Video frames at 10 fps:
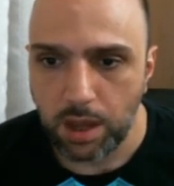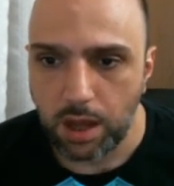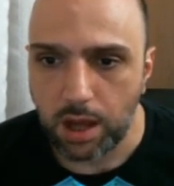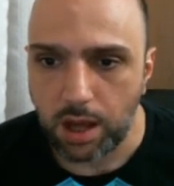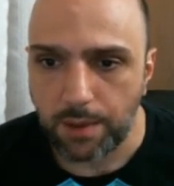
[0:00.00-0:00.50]

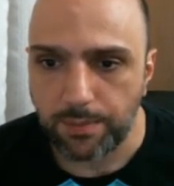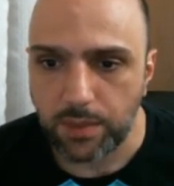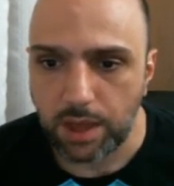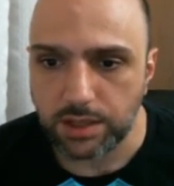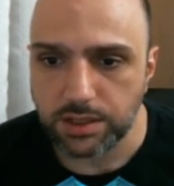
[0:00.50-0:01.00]
And
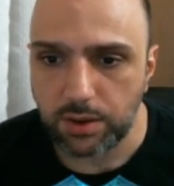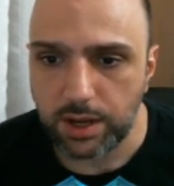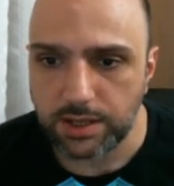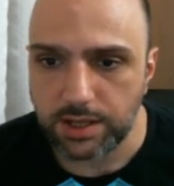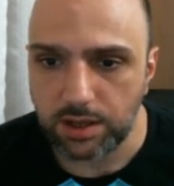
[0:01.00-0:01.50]
let's go ahead
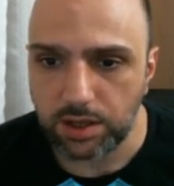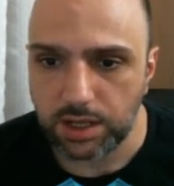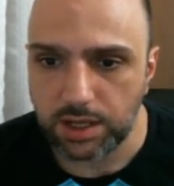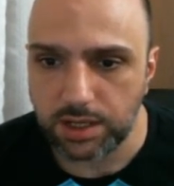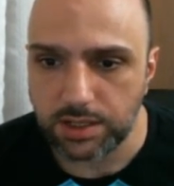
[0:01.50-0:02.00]
and take a look
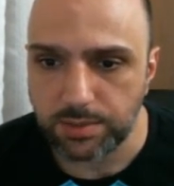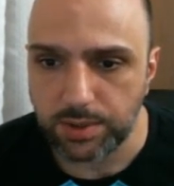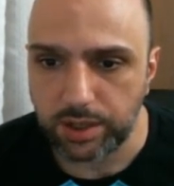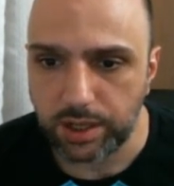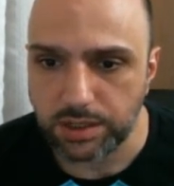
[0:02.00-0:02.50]
at his
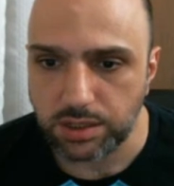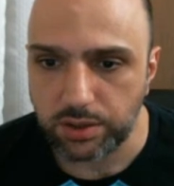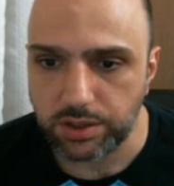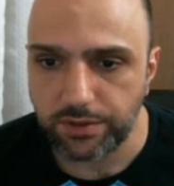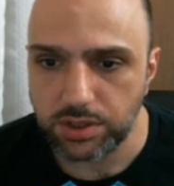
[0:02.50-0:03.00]
ability. So
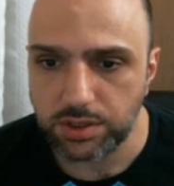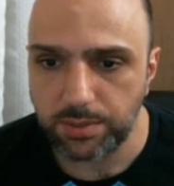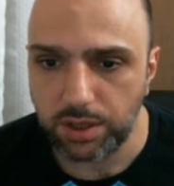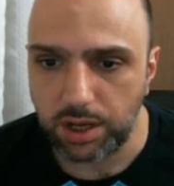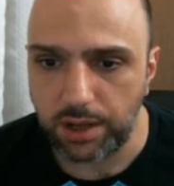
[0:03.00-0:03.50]
his first
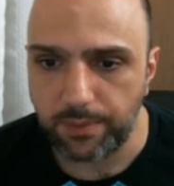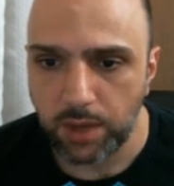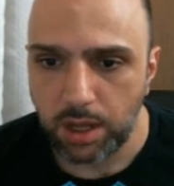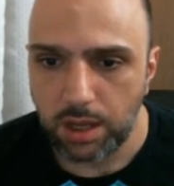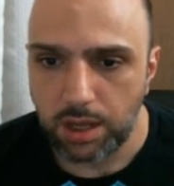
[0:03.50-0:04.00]
ability
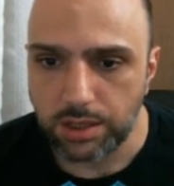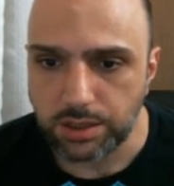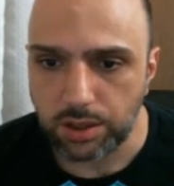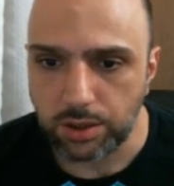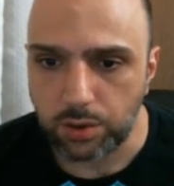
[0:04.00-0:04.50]
is
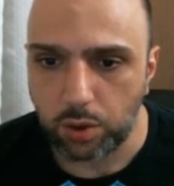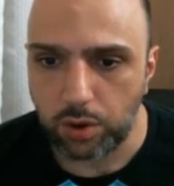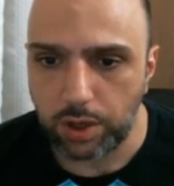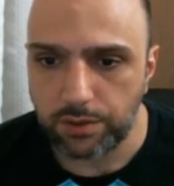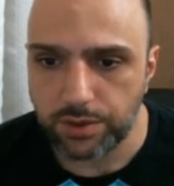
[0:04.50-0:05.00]

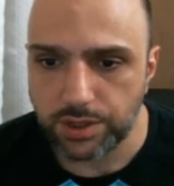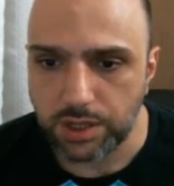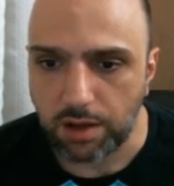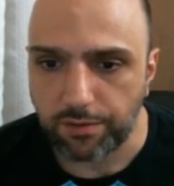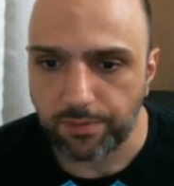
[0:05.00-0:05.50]
Gondorian
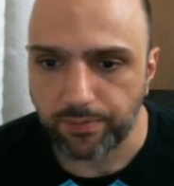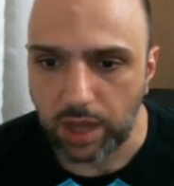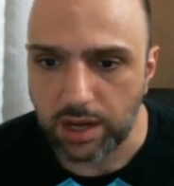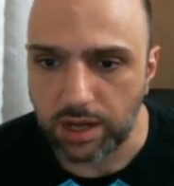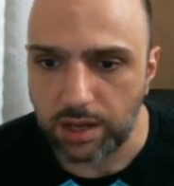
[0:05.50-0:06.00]
Resolve.
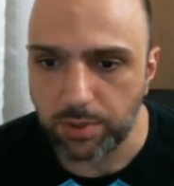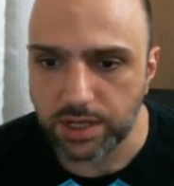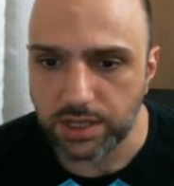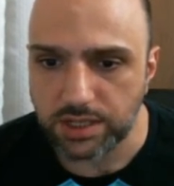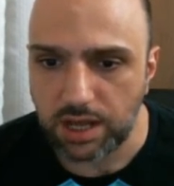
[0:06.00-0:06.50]

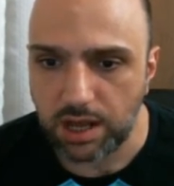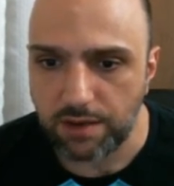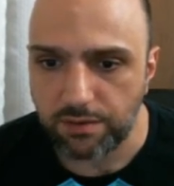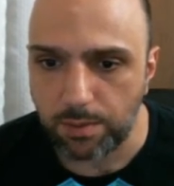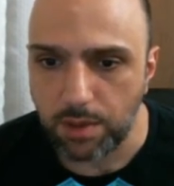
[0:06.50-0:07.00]
Protects an ally
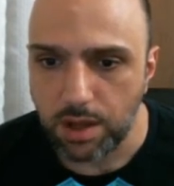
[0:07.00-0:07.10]
from